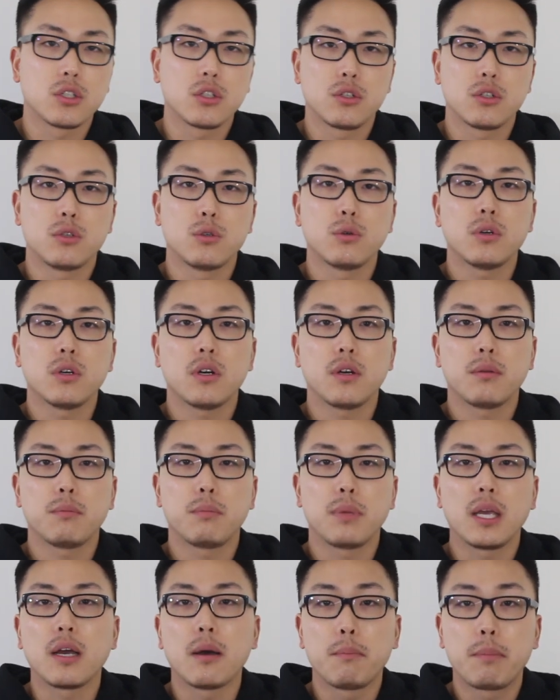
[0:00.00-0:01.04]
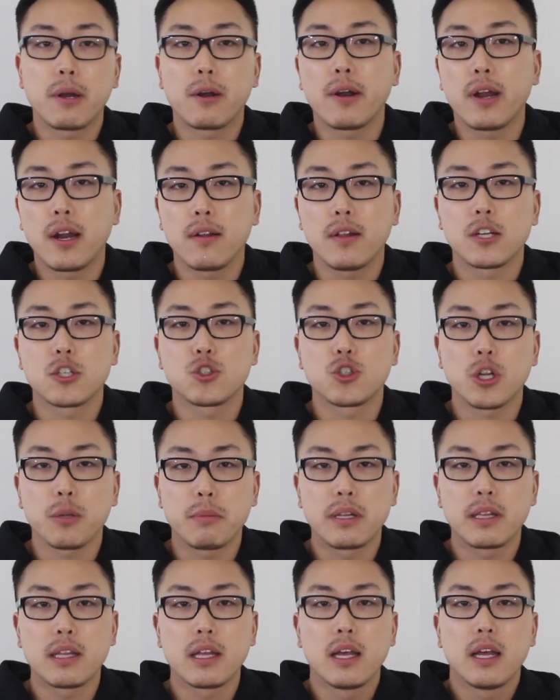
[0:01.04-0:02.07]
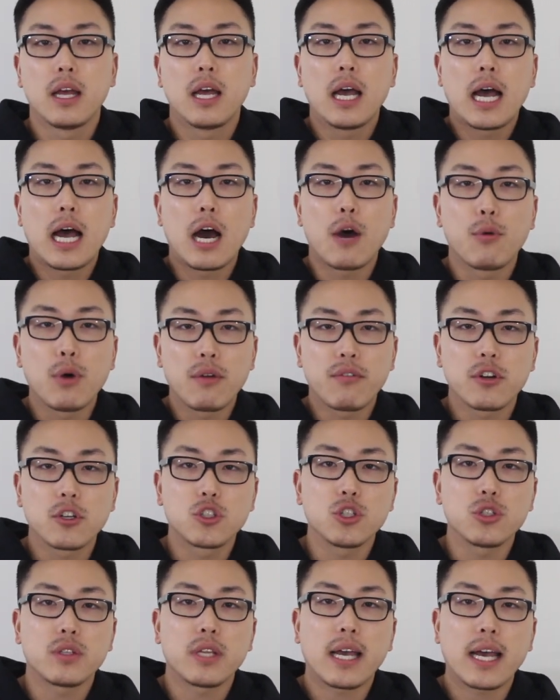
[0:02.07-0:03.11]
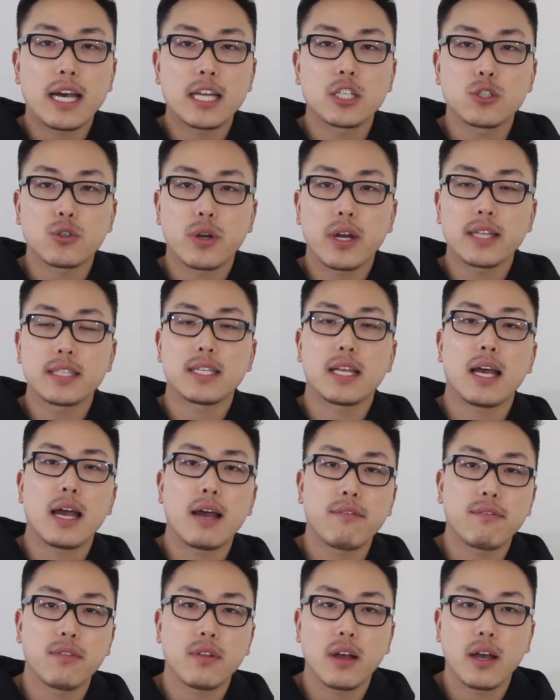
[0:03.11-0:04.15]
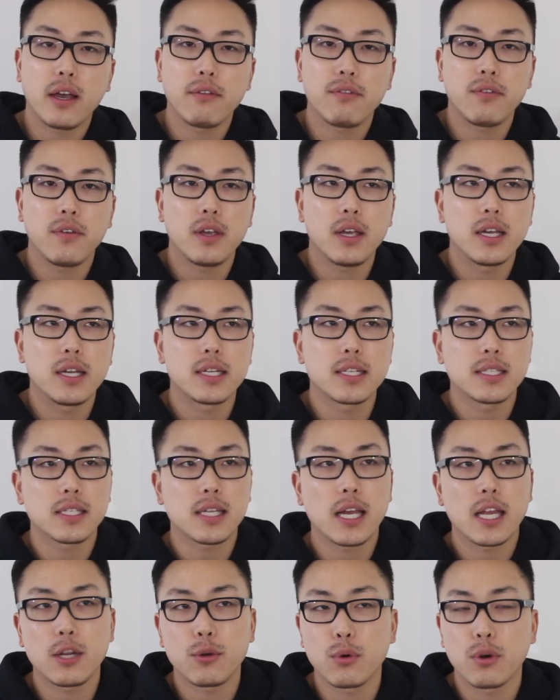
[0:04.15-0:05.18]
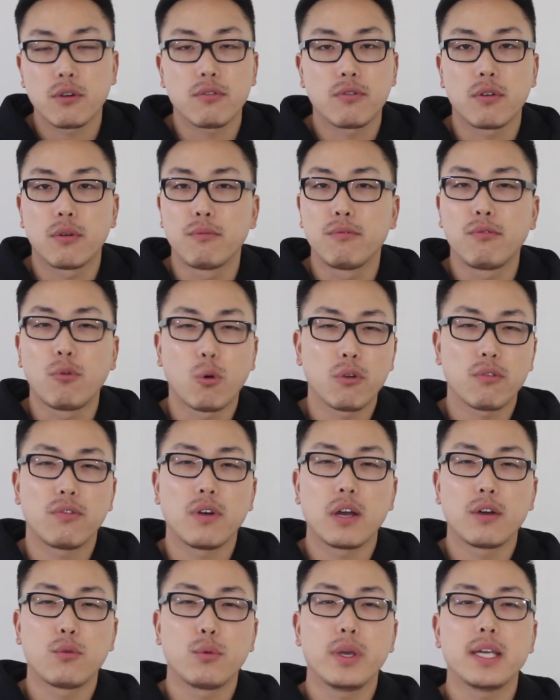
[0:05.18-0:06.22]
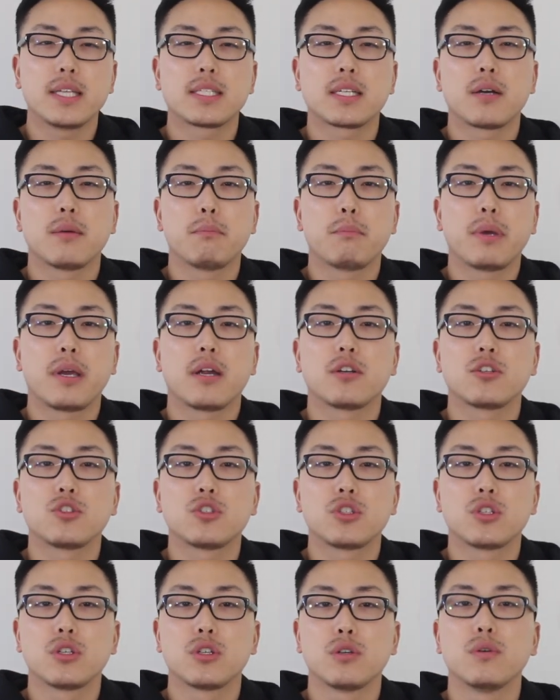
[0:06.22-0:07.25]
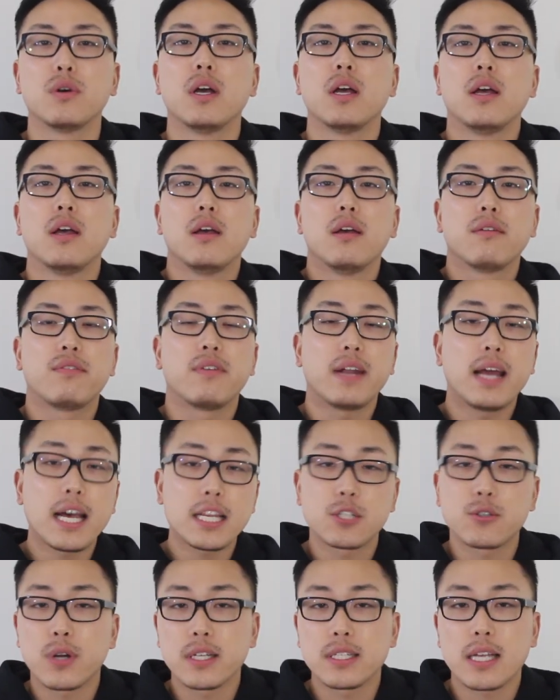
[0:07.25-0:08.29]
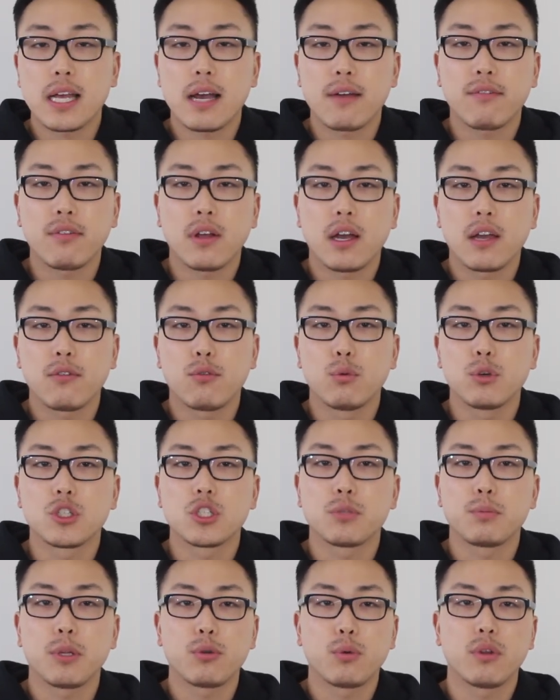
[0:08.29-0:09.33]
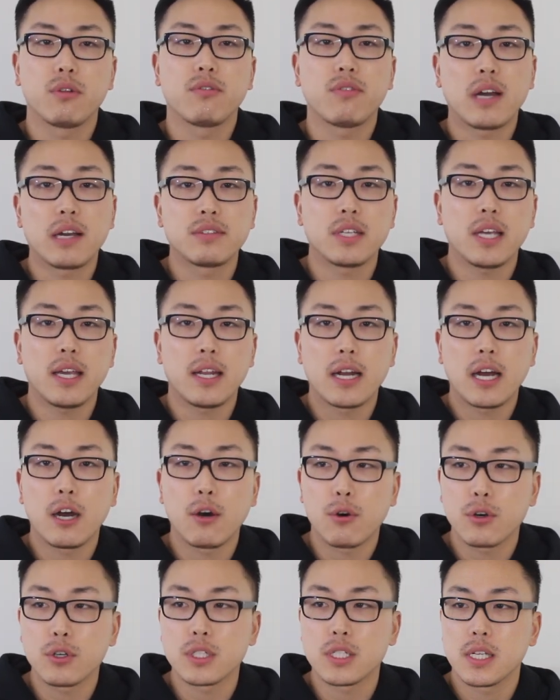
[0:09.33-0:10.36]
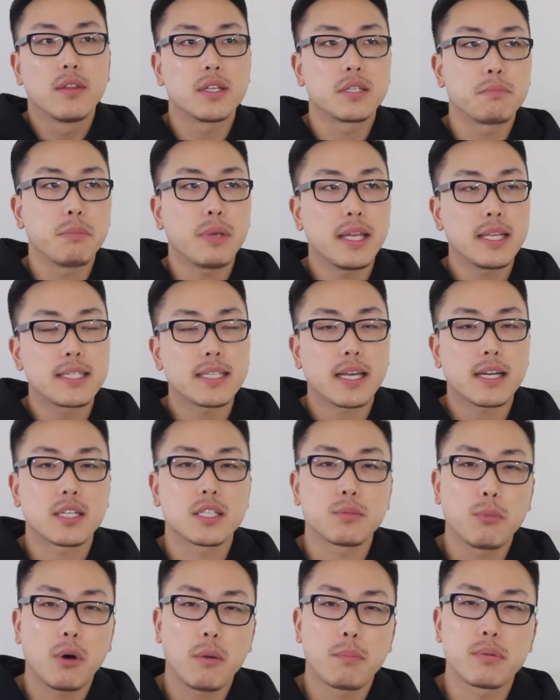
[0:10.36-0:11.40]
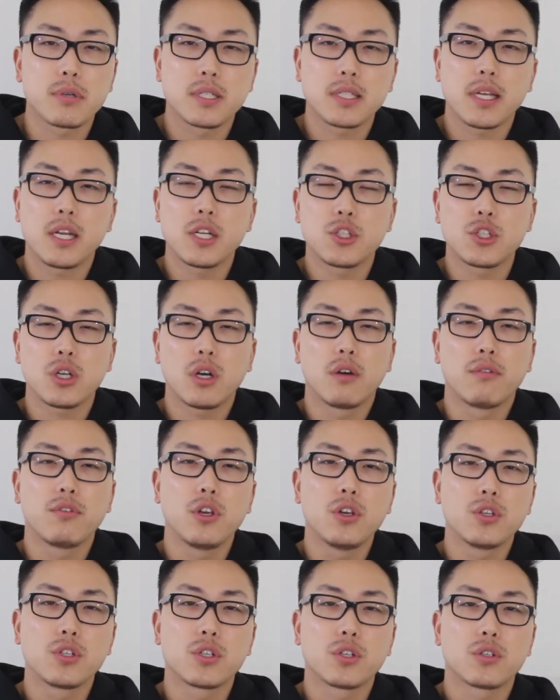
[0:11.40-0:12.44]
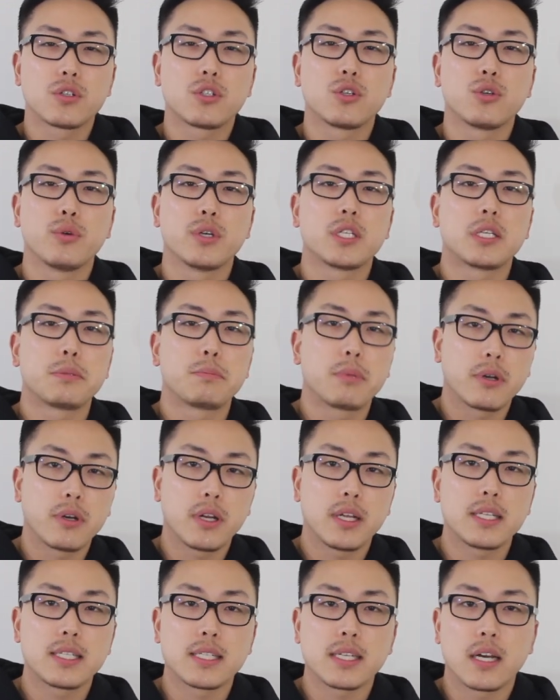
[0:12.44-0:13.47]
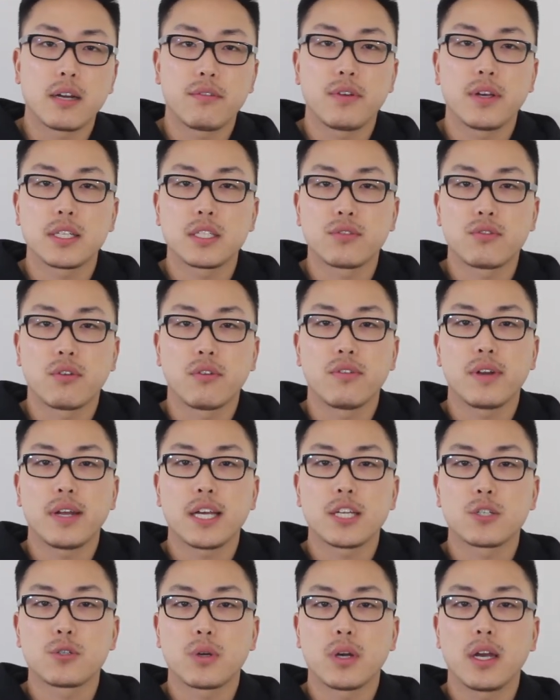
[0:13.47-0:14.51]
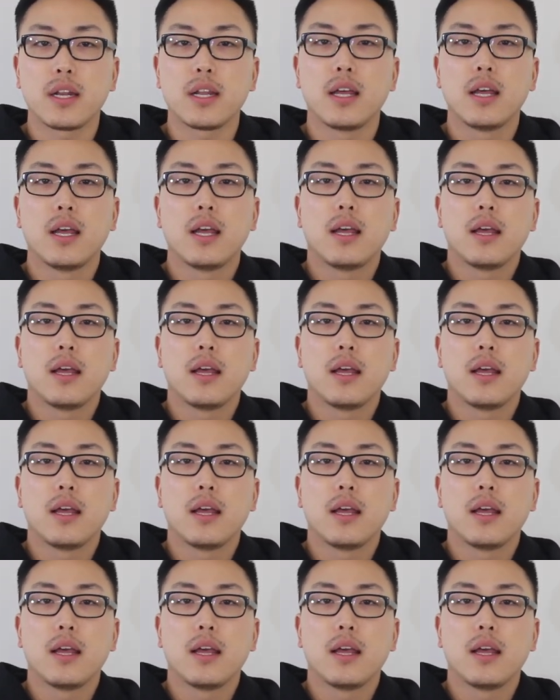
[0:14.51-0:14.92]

to being a better hair loss treatment. However, dutasteride's half-life is anywhere from four to five weeks compared to Finasteride's half-life, which is between 5 to 8 hours. This means that a small percentage of users who experience side effects from finasteride